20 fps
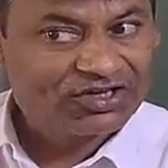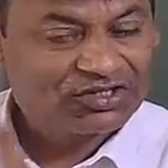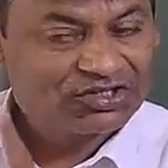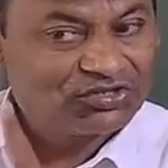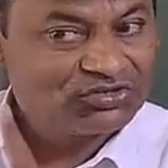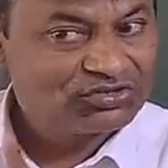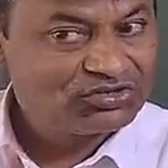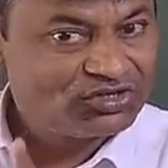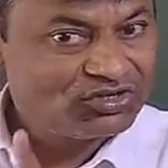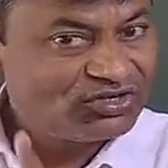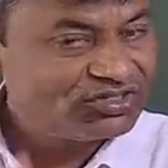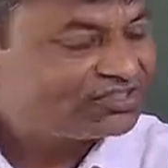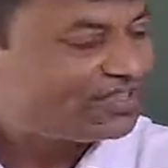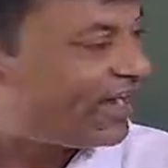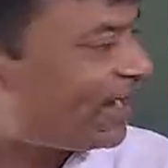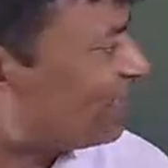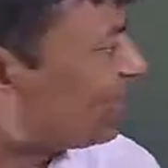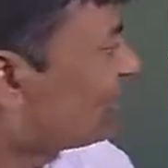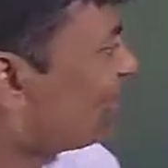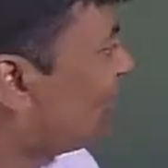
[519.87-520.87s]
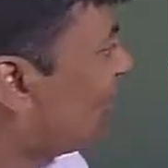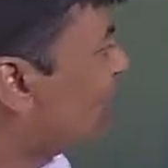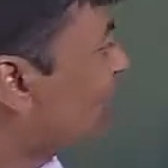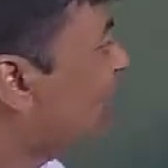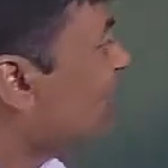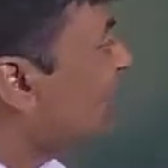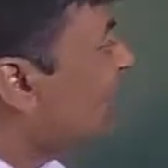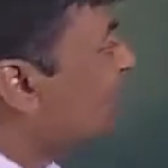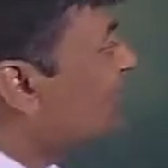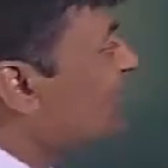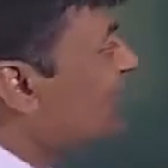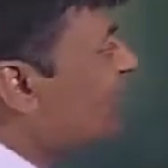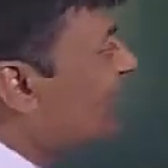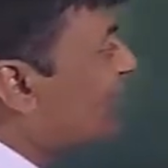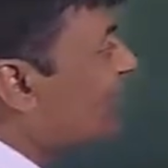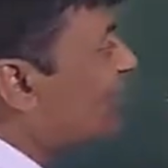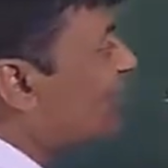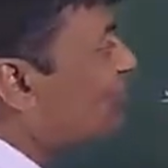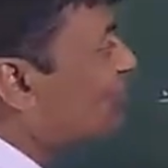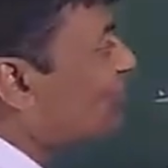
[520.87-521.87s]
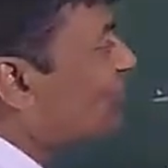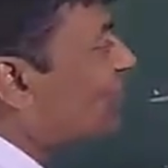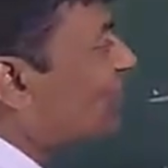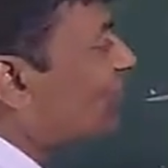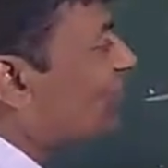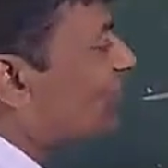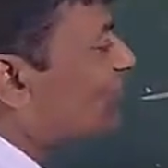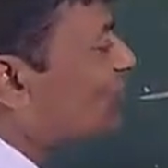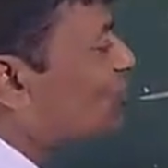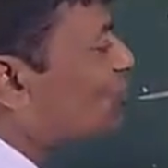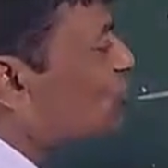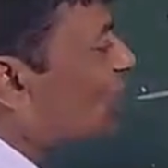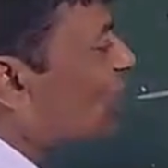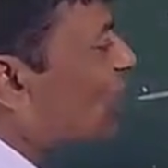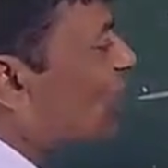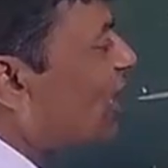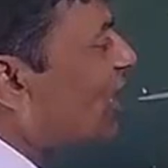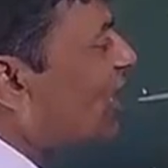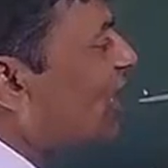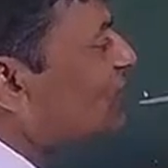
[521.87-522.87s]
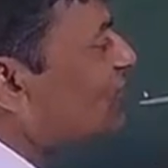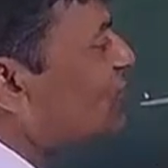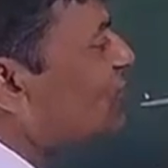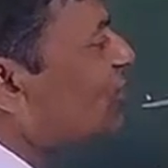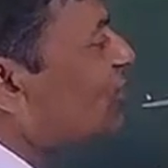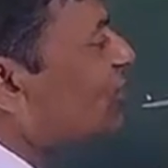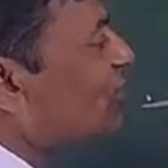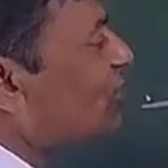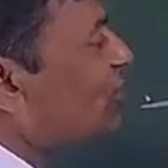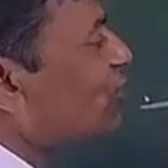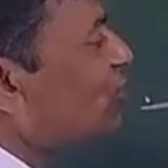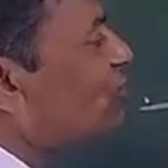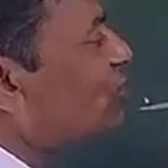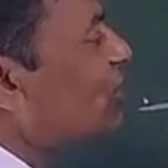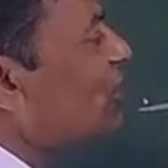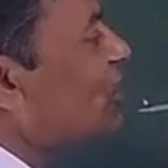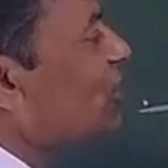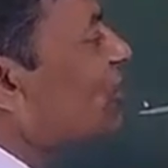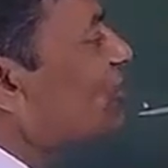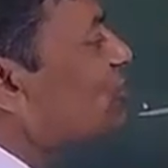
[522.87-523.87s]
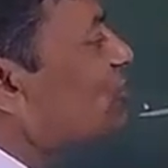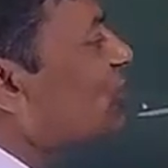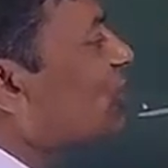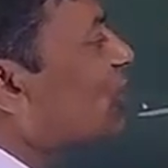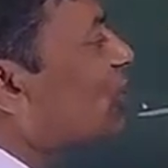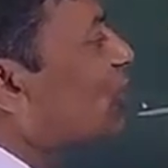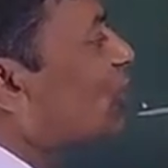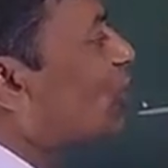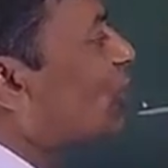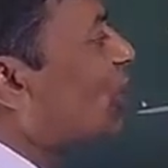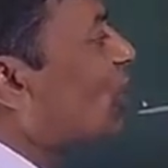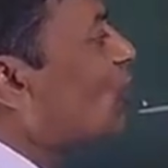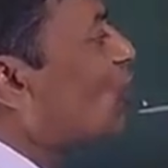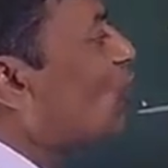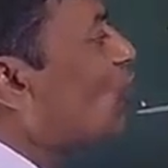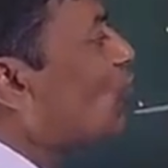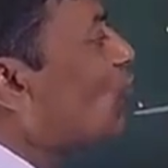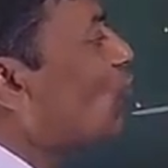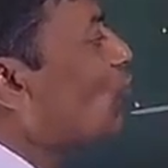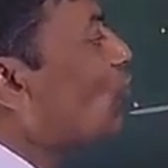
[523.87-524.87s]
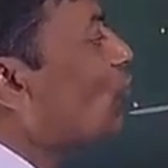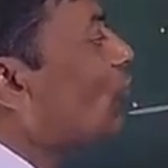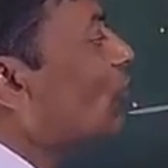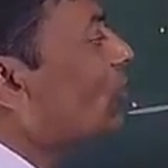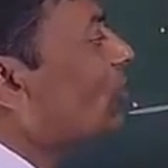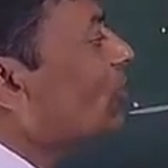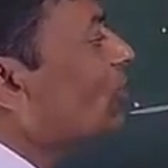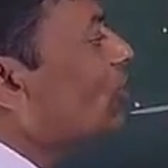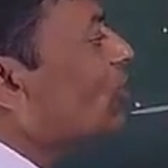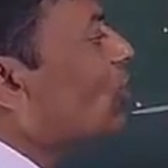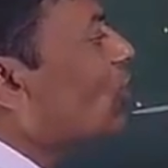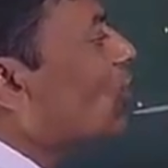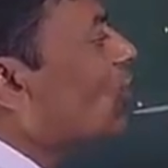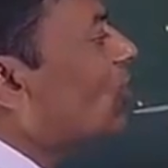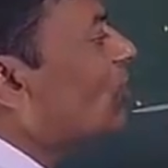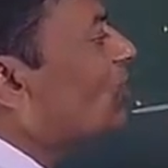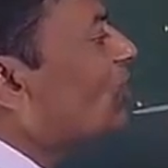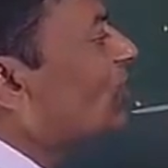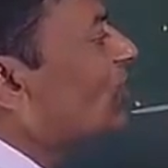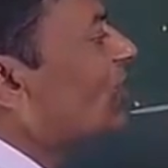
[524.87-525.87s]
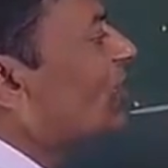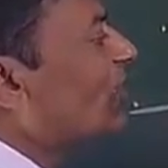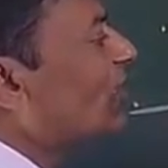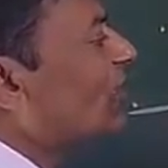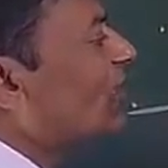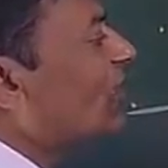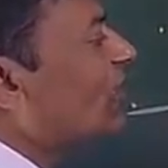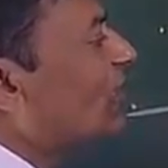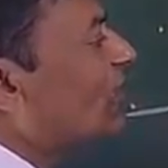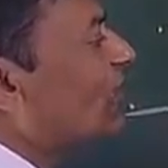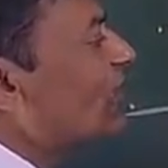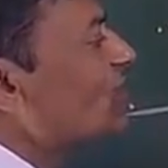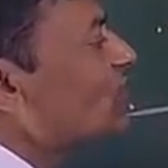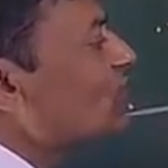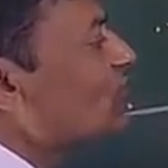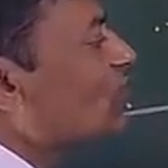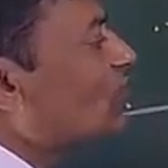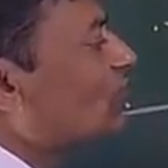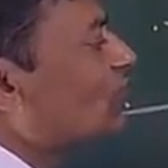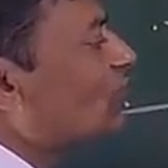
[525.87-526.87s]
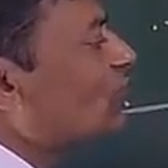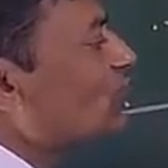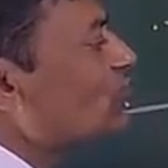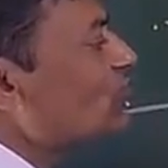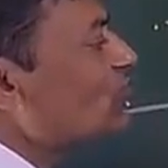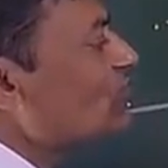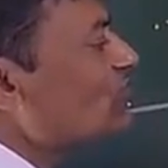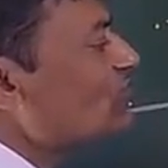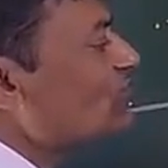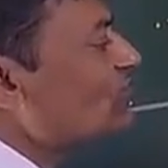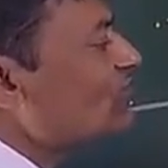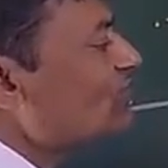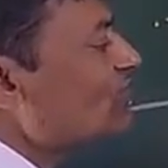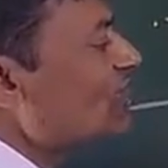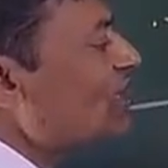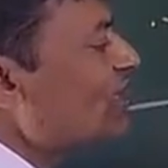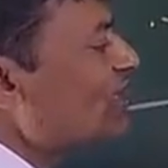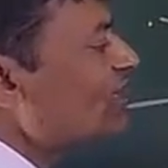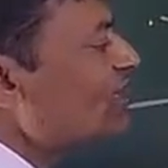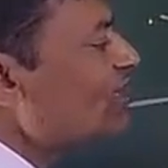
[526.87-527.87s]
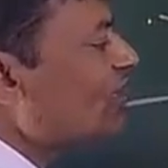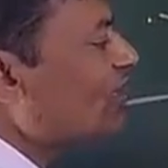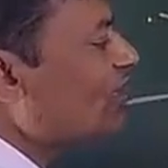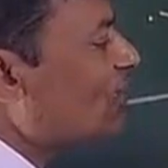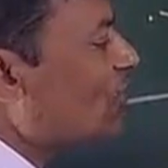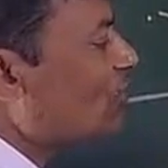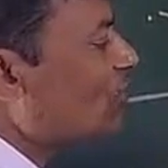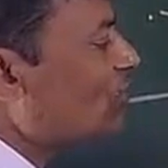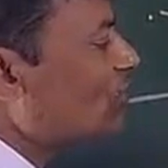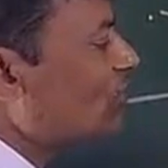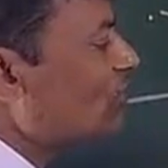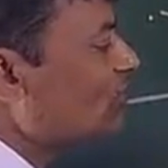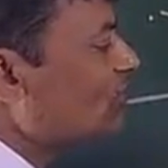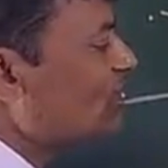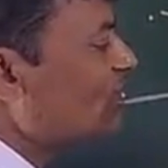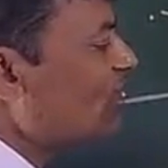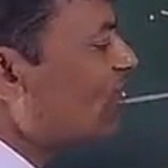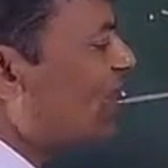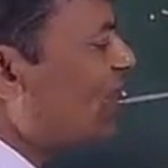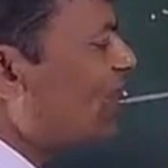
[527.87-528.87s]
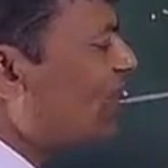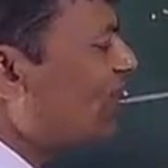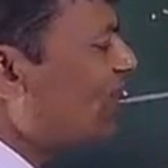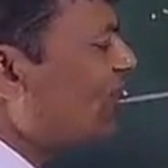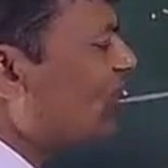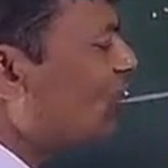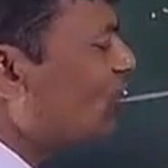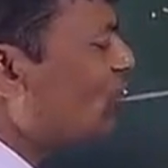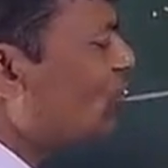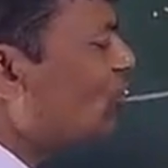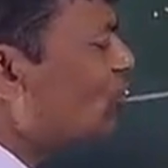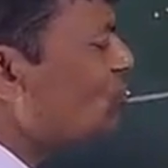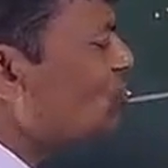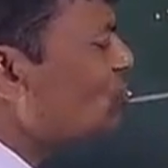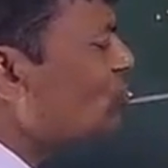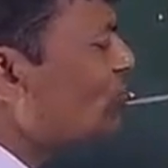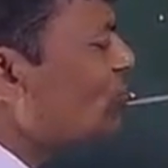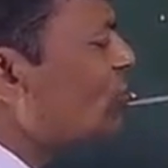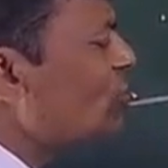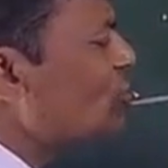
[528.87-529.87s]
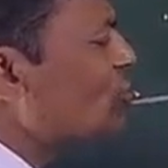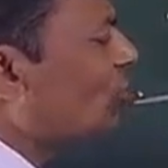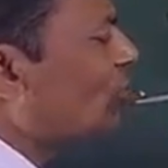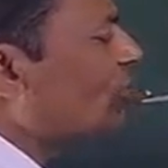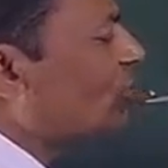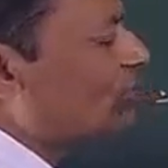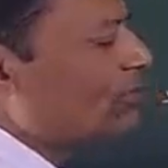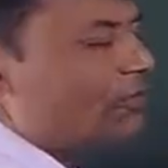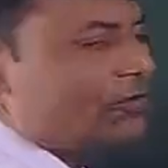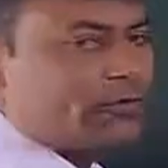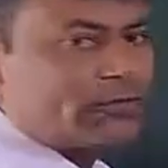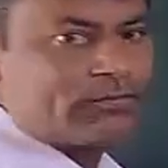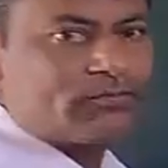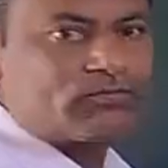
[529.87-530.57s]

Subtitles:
you know that nearer to that of the charge, there is the crowd of electric lines of forces. There is the crowd. They are very close to each other.